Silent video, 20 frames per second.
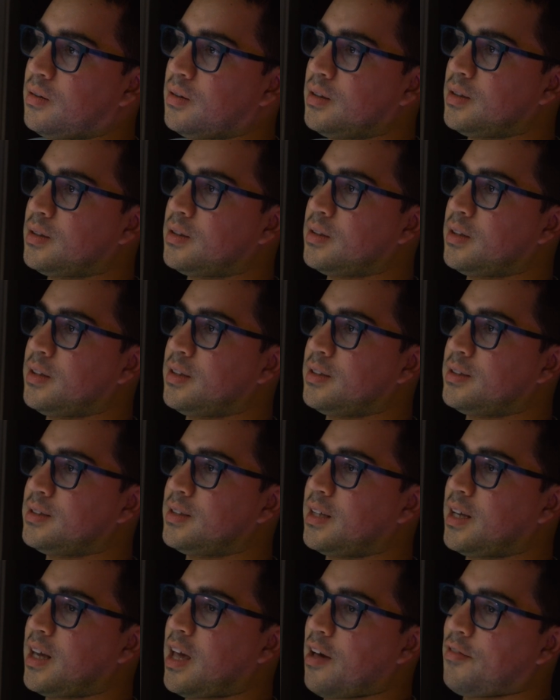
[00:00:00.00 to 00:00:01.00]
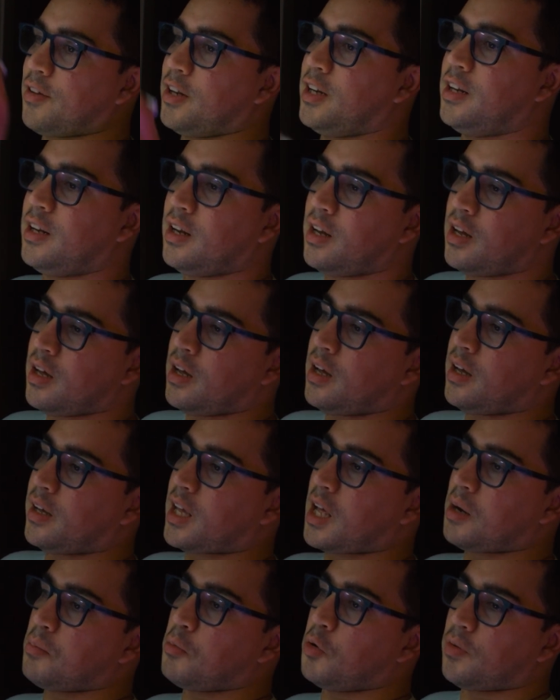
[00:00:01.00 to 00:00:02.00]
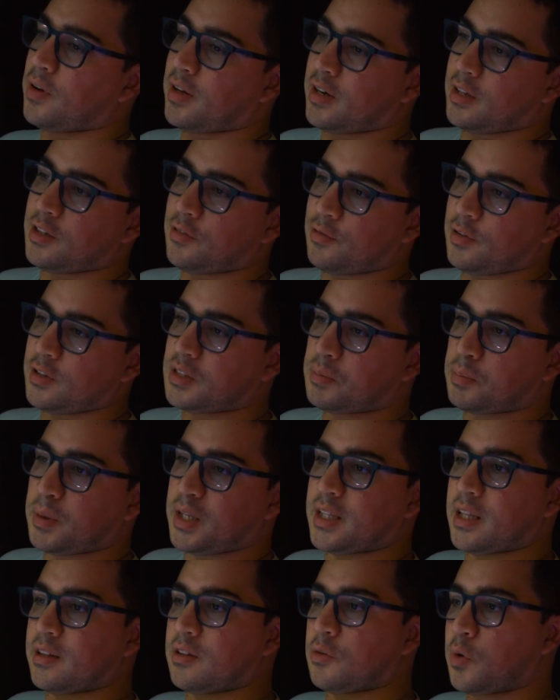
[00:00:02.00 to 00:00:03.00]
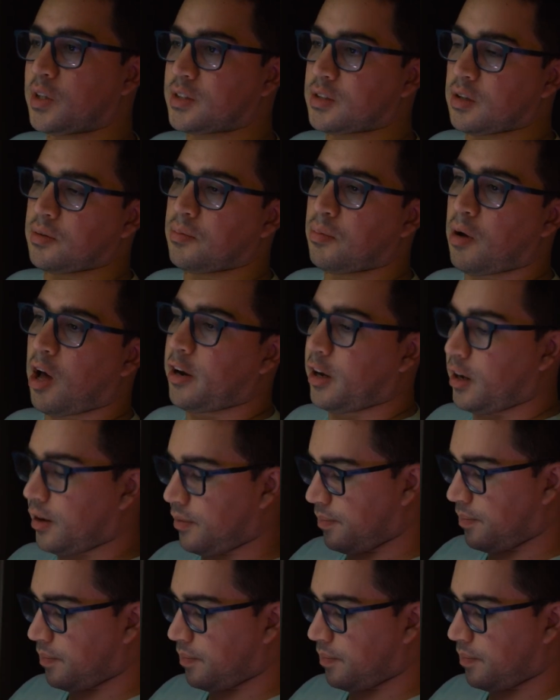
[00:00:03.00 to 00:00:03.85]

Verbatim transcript: let's say this is the cabin, can move at a different speed than the rest of the body.